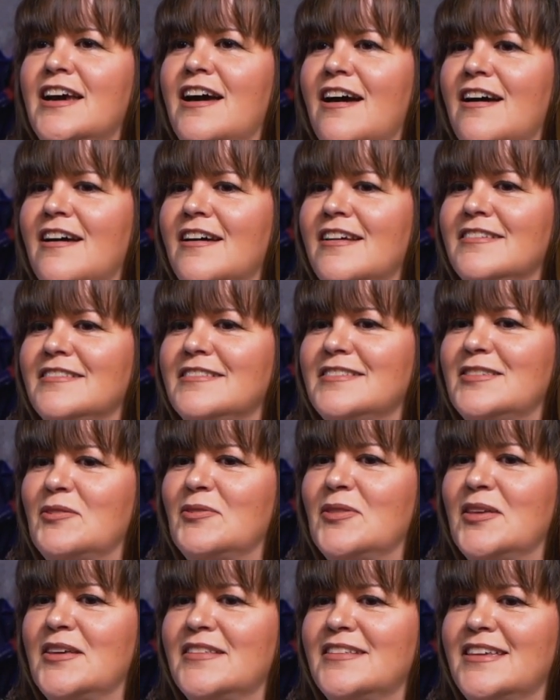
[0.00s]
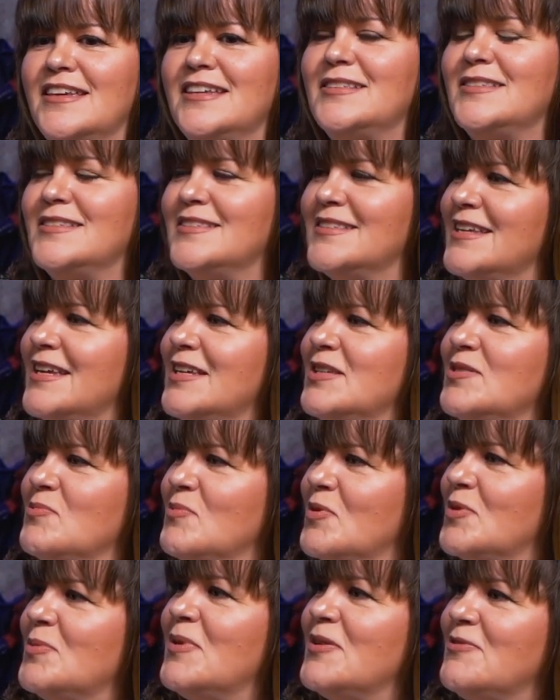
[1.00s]
Uh, so that he's he's
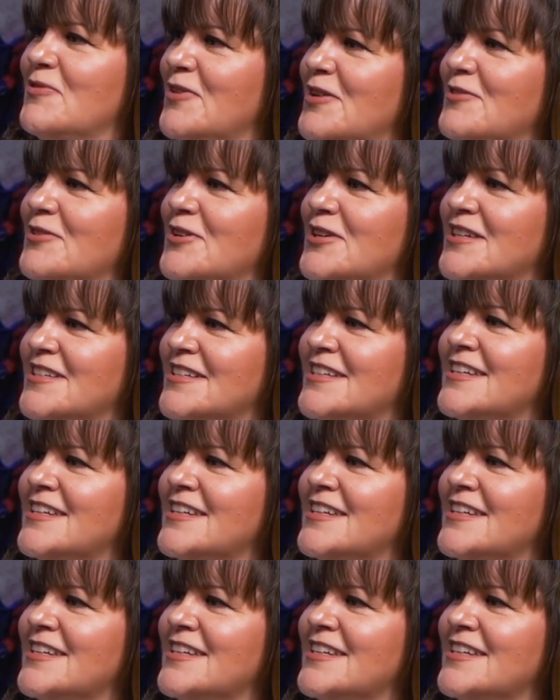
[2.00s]
one of my favorites.